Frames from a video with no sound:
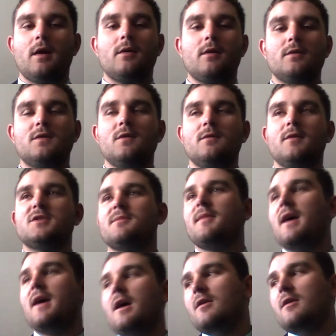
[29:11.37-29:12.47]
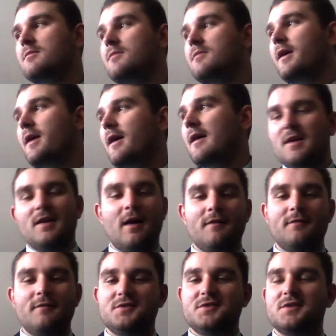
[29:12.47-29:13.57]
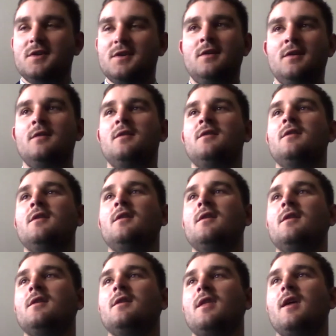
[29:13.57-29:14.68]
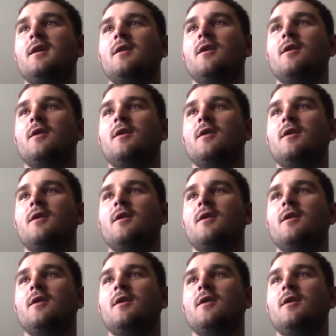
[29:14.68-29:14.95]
too much about him, but I mean, obviously they know him.